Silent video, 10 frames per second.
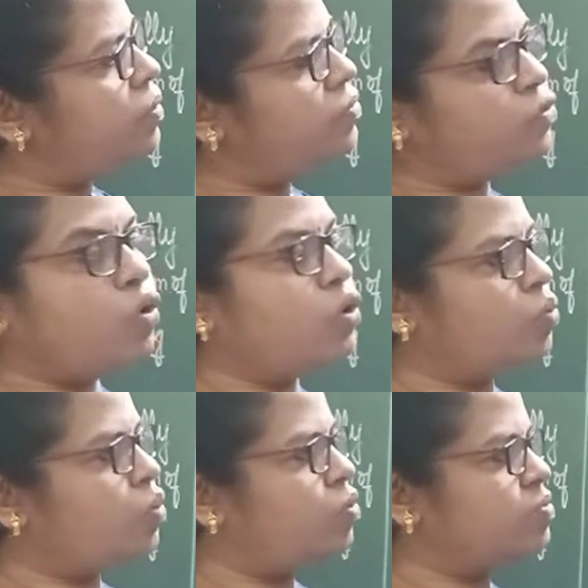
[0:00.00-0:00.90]
4
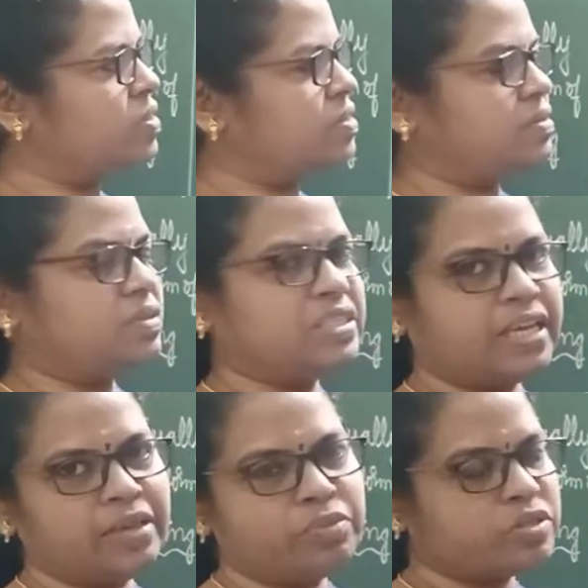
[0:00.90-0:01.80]
ohms.
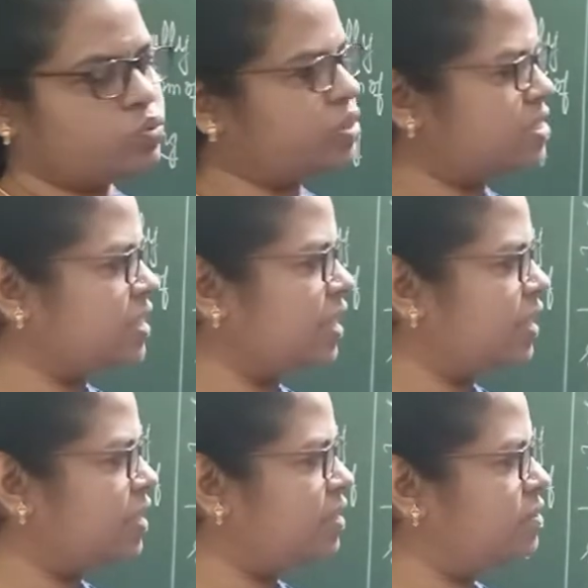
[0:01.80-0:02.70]
Time is 1
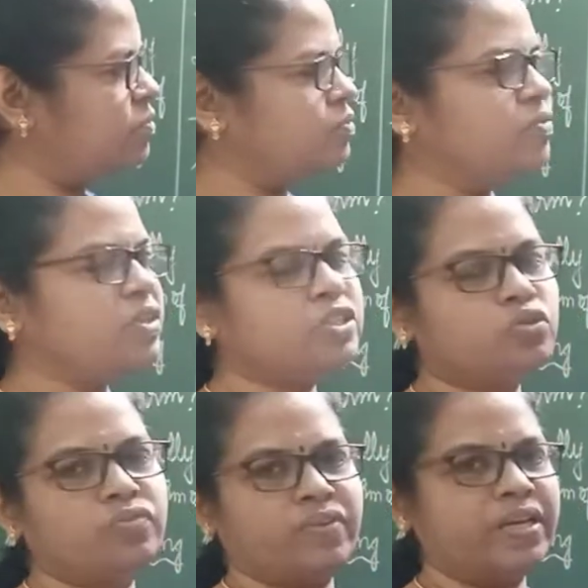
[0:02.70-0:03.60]
second. We should
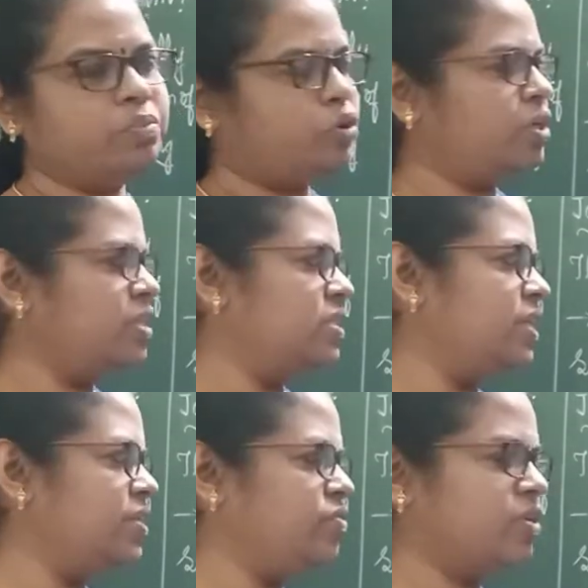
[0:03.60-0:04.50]
find potential
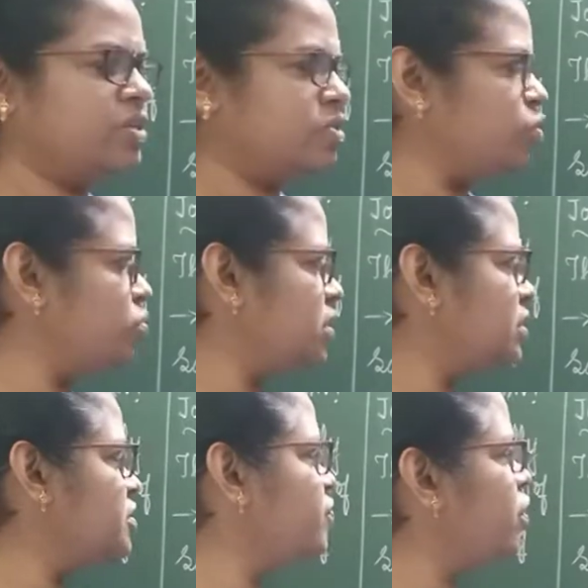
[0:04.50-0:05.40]
difference. Using
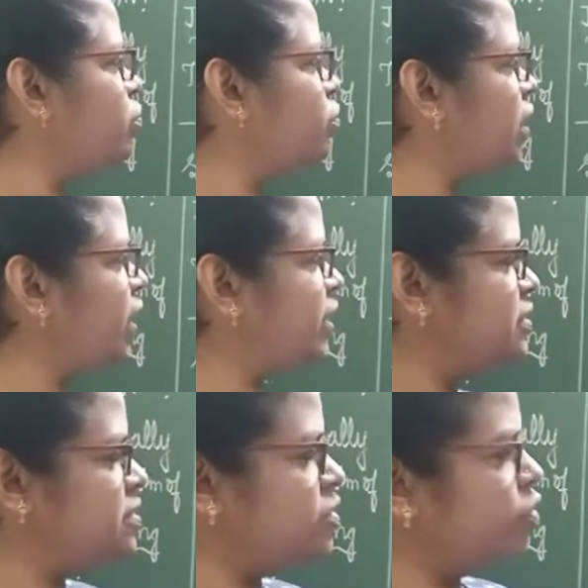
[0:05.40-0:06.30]
this formula, H
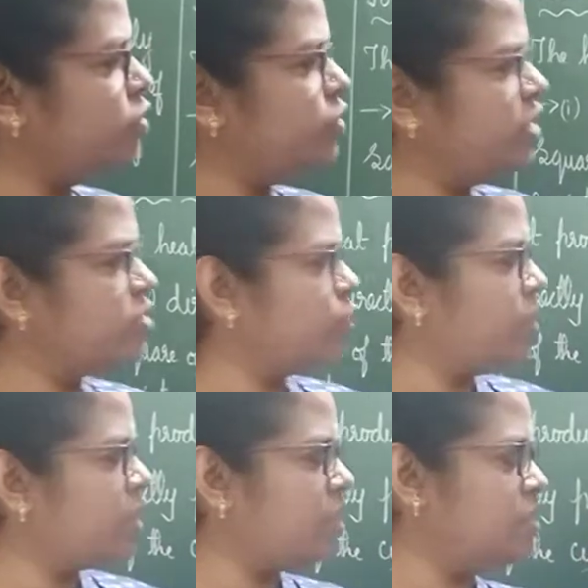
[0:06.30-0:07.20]
is equal to I square
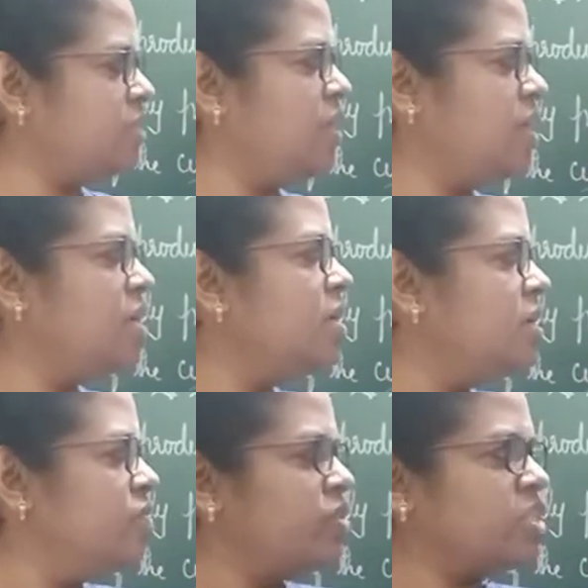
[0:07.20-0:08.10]
RT.
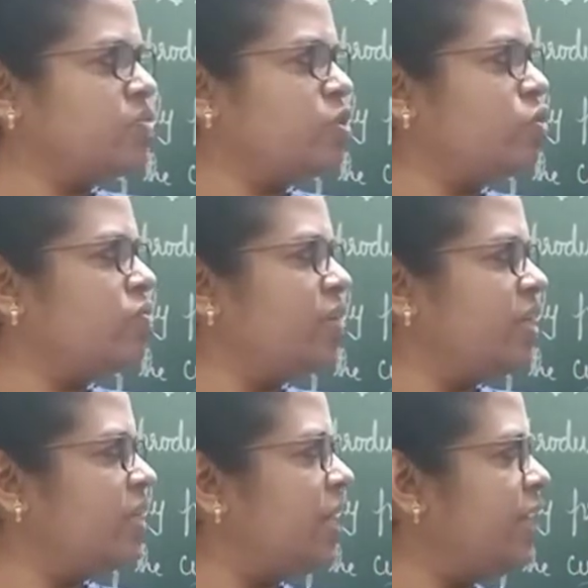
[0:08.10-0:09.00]
First we should find
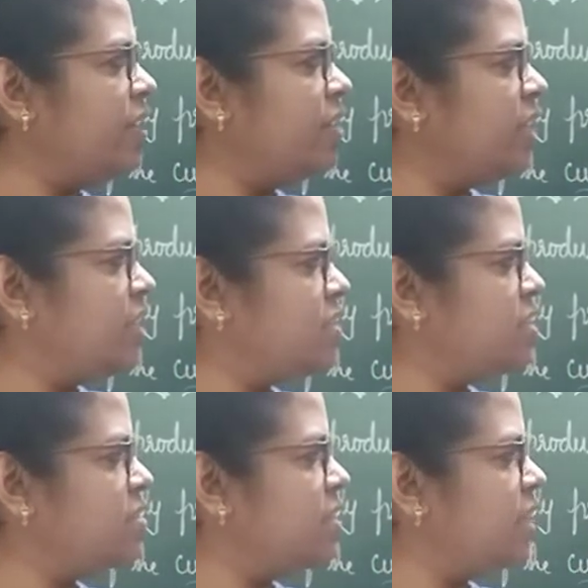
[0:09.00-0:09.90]
I. H is
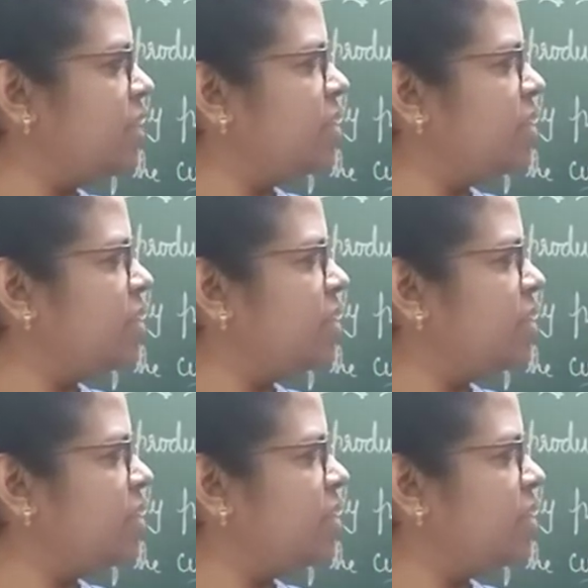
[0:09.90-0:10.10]
there.